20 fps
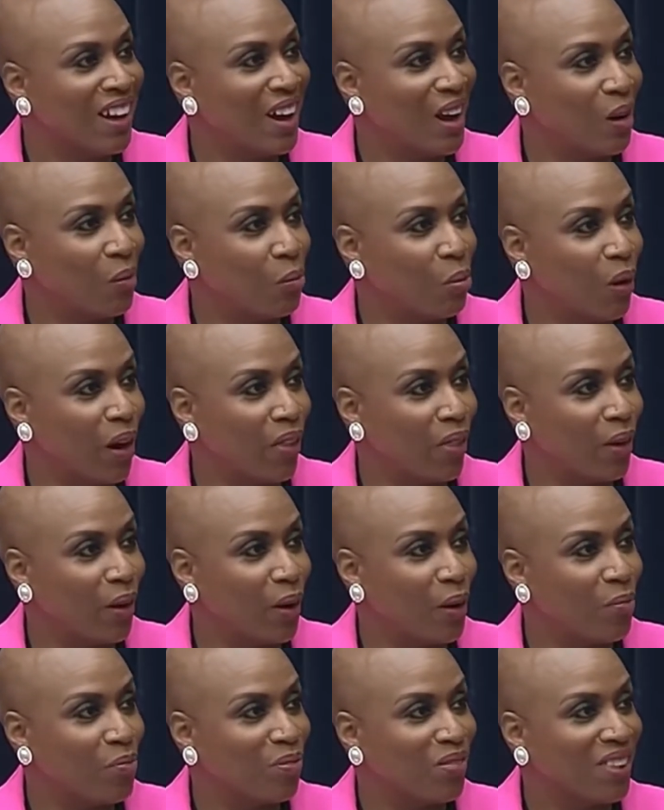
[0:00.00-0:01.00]

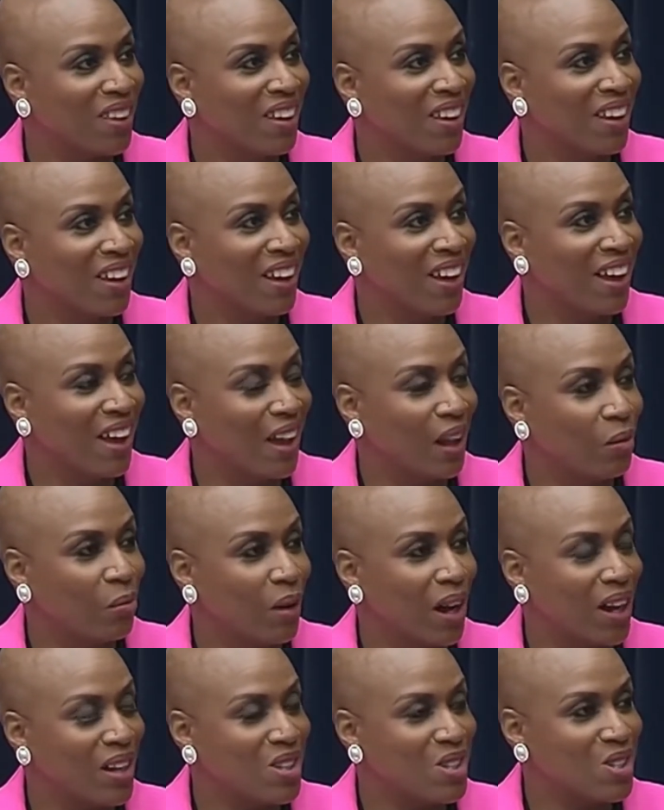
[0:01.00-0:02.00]
brother and
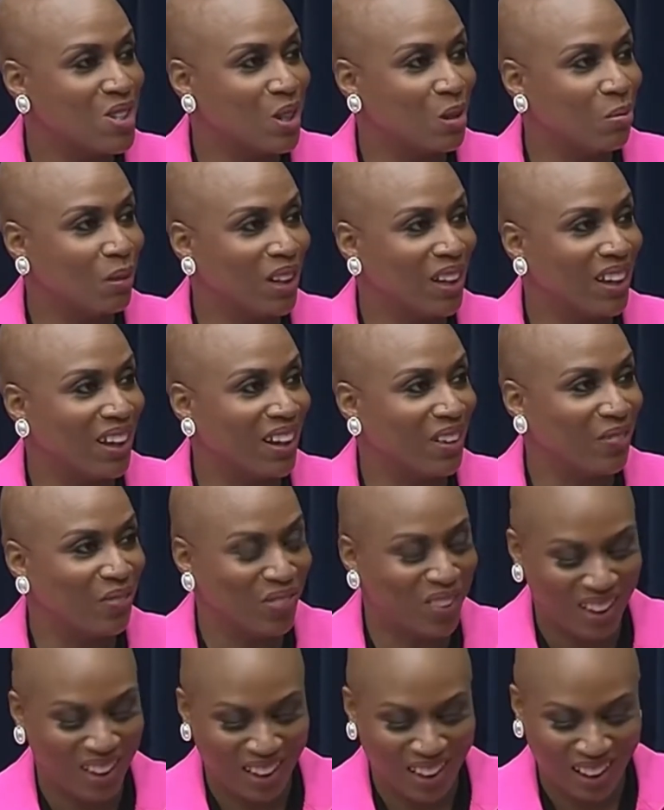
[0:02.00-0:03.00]
my sibling
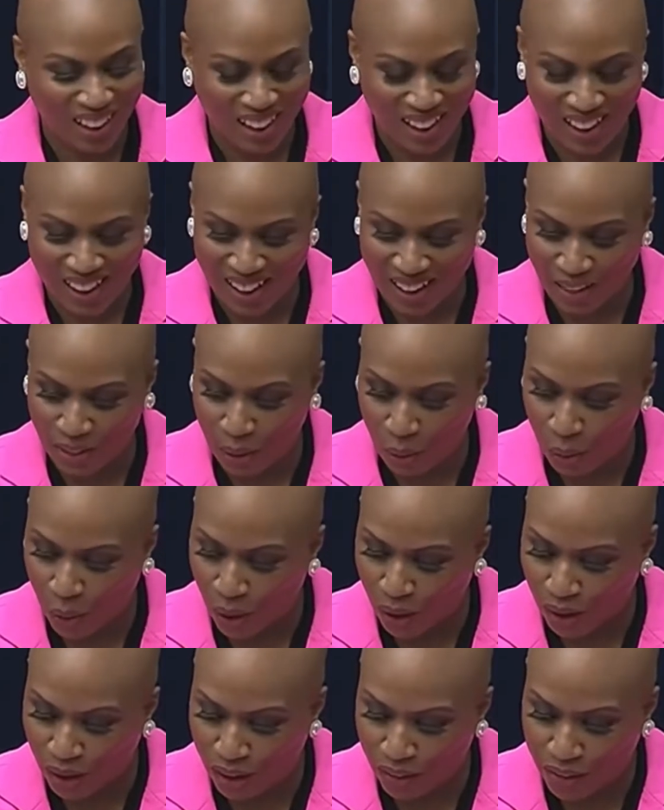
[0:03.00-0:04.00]
in the
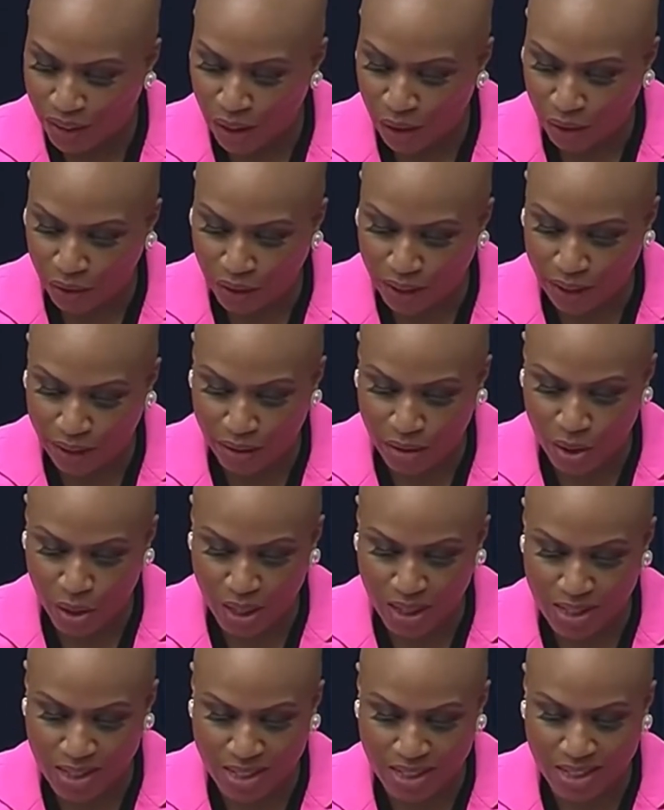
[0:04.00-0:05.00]
work of healthcare
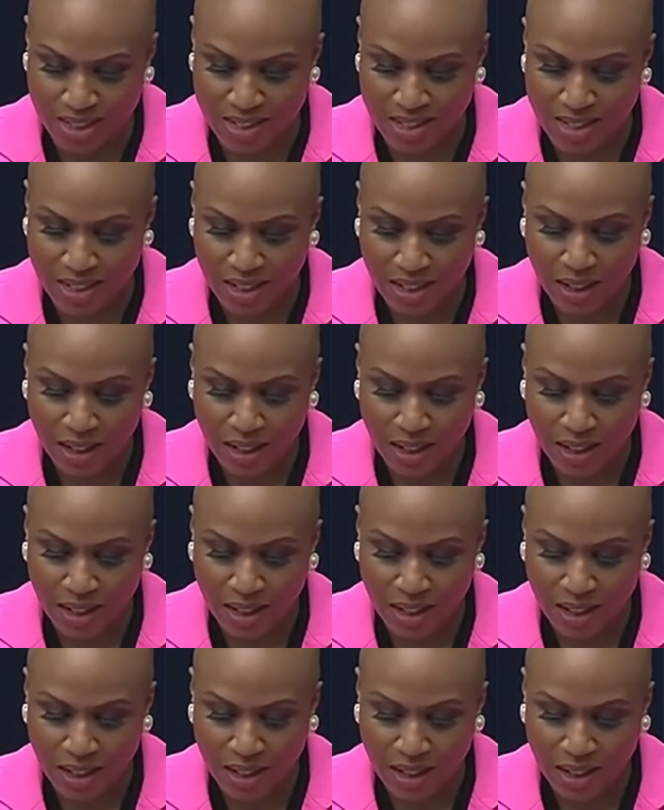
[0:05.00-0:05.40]
justice,